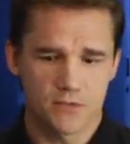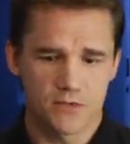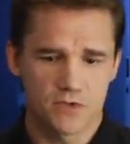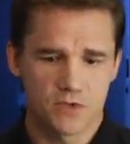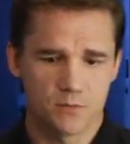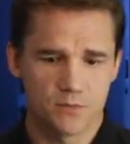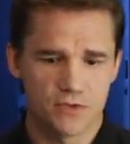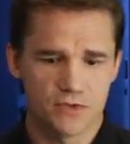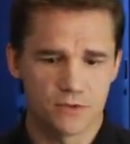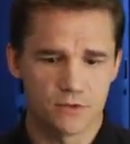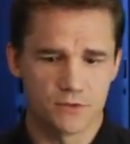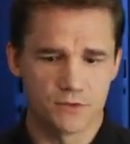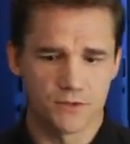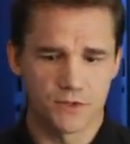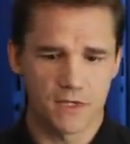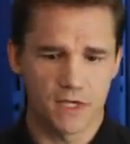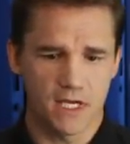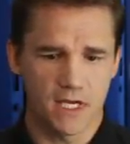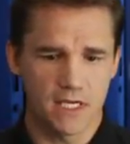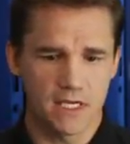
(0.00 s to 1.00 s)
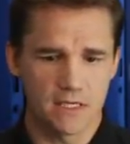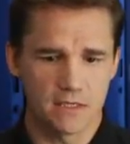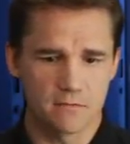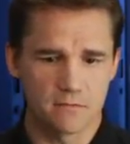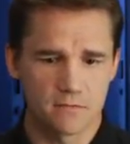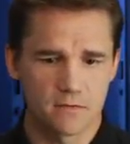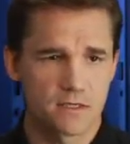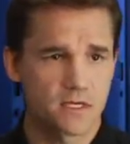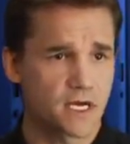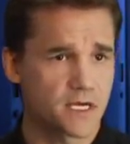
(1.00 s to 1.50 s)
to build a
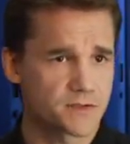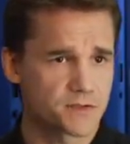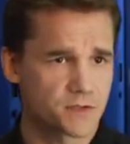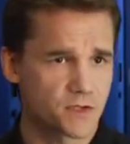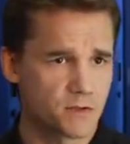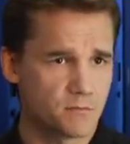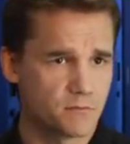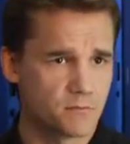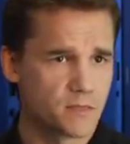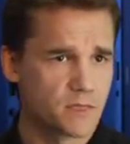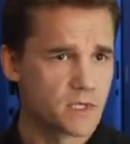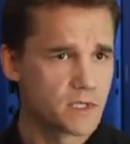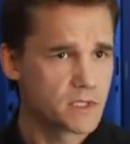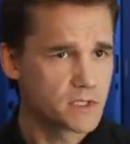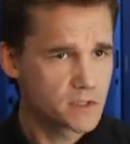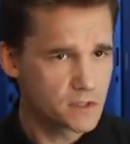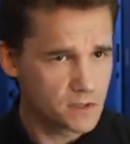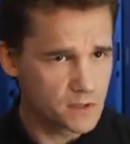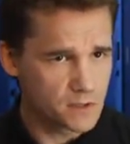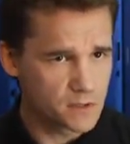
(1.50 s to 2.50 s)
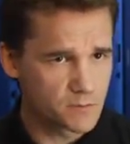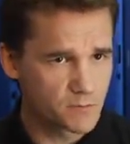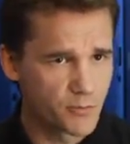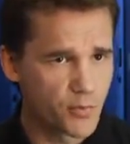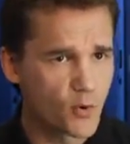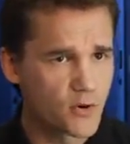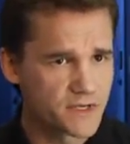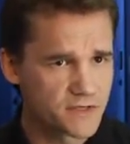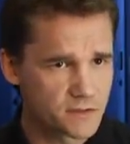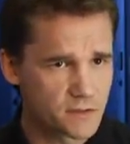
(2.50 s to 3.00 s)
custom
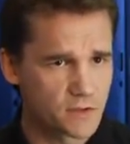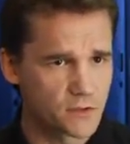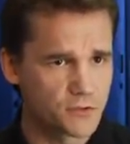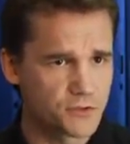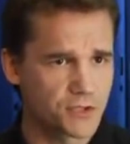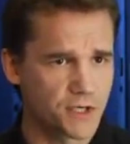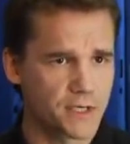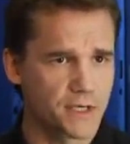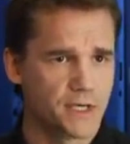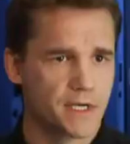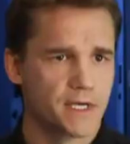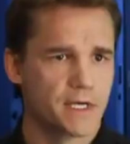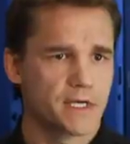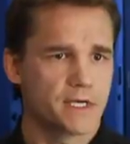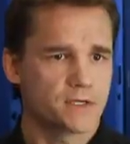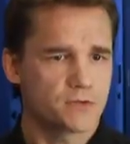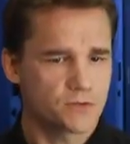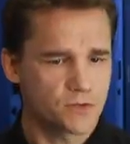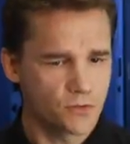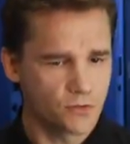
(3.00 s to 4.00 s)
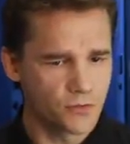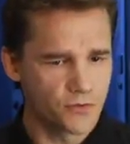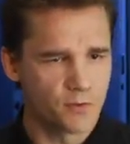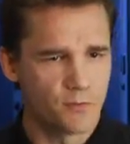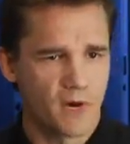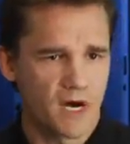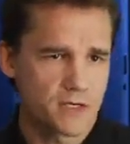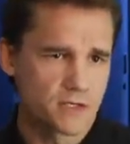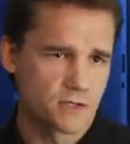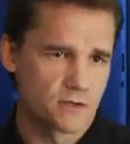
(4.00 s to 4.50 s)
point solution. So the
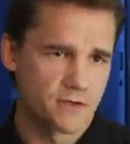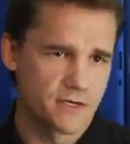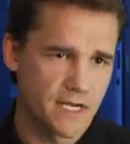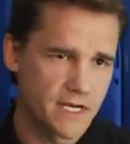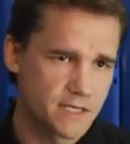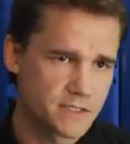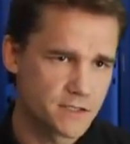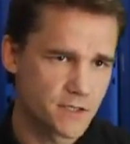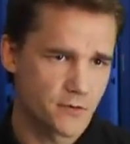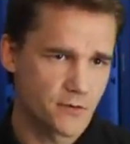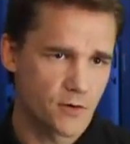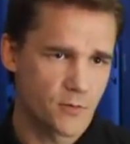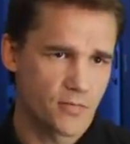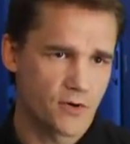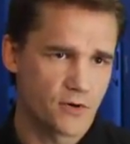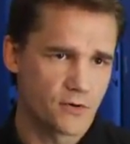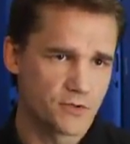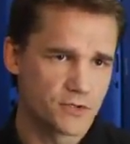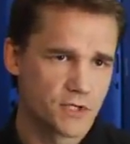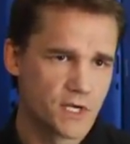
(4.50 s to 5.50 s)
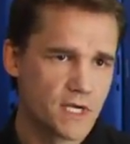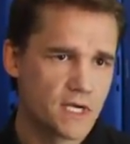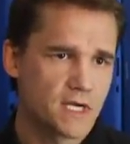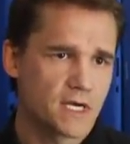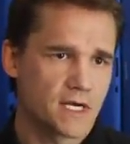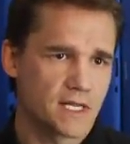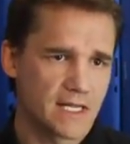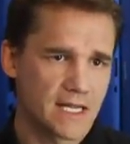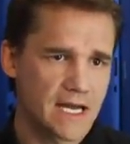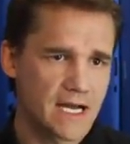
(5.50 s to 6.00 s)
modular data center approach
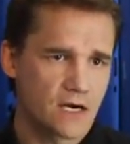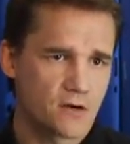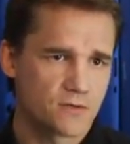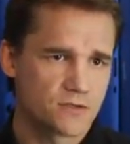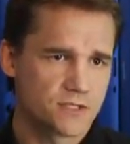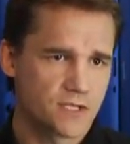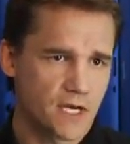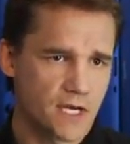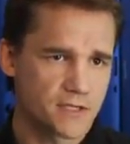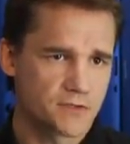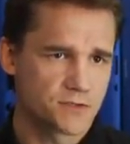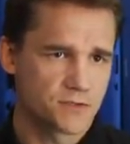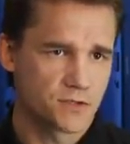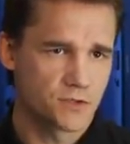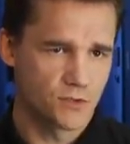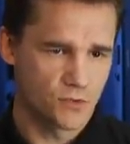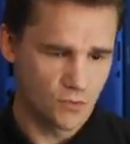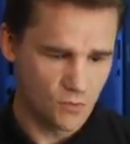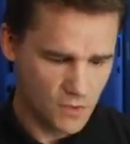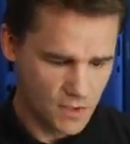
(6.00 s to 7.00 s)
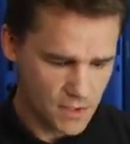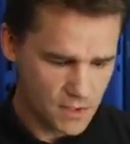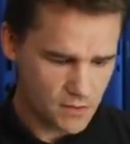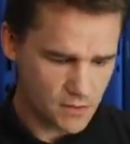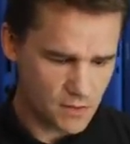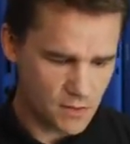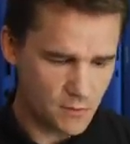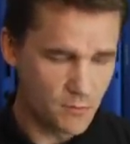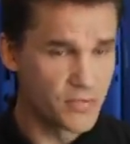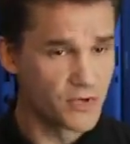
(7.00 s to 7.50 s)
allows us to
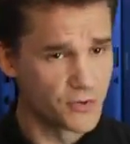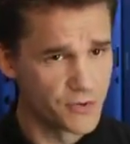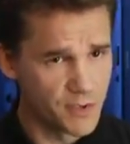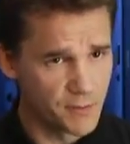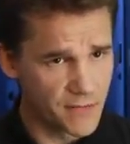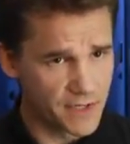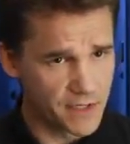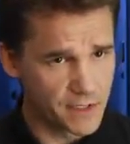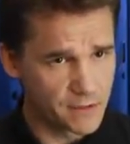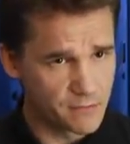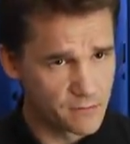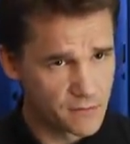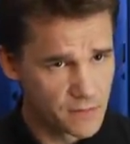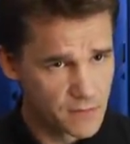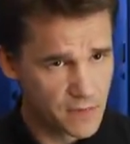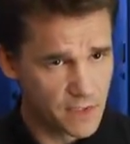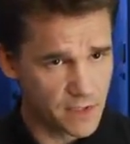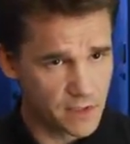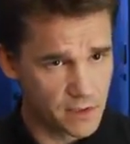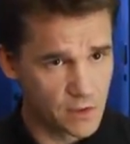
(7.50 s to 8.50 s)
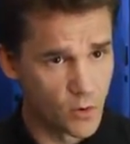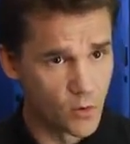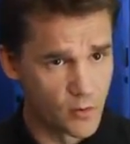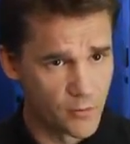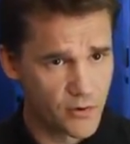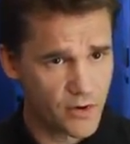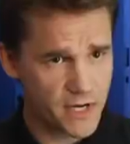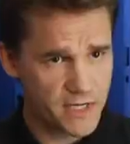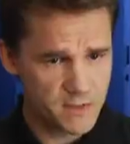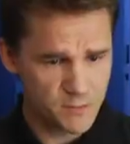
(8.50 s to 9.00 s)
build them at a, at a lower
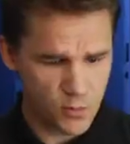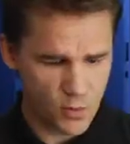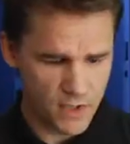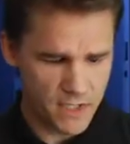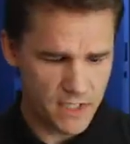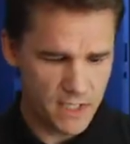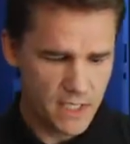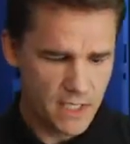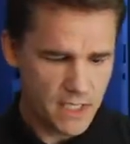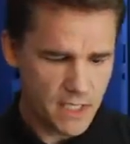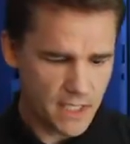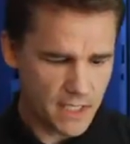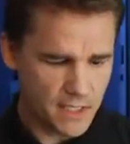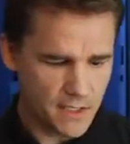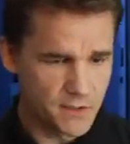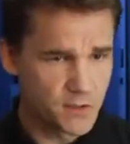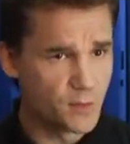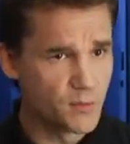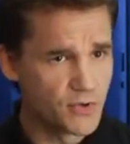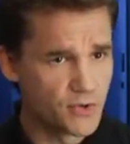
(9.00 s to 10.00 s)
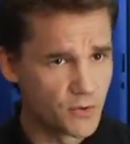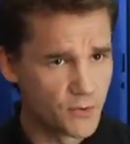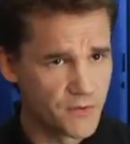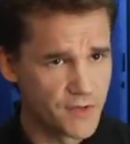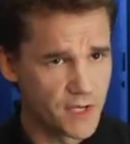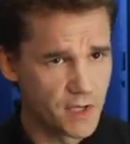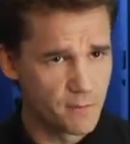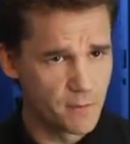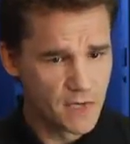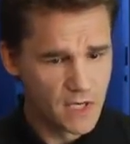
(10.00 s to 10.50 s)
price point and to build
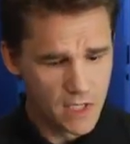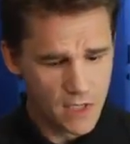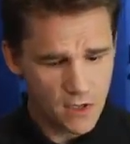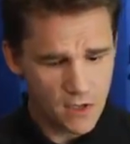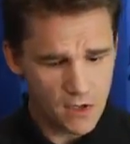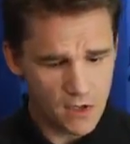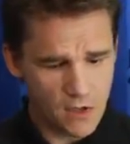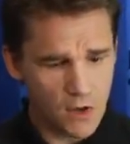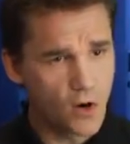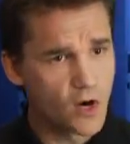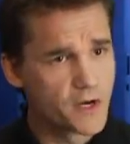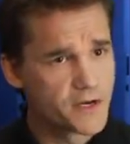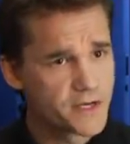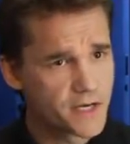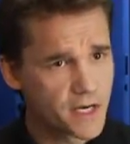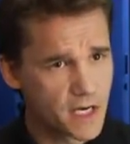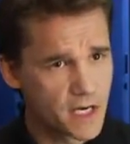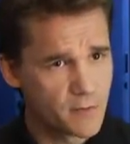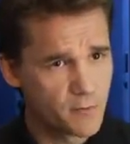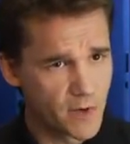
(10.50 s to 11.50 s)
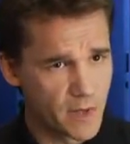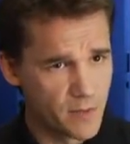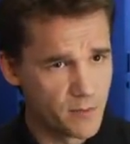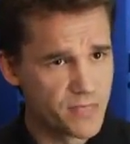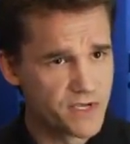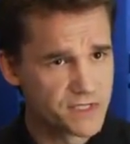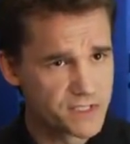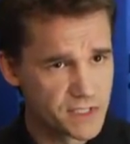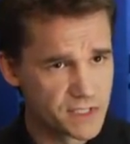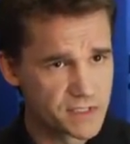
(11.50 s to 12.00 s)
them uh, on time when the
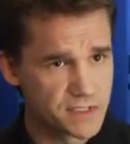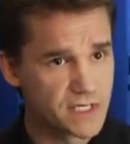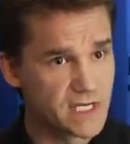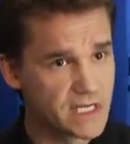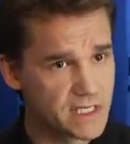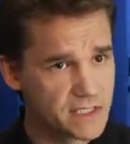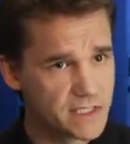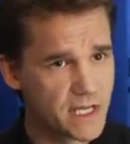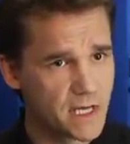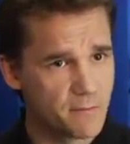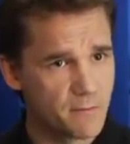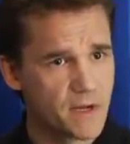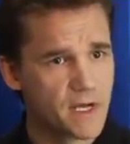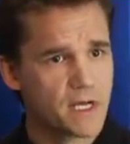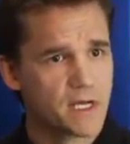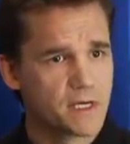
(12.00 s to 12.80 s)
business needs them,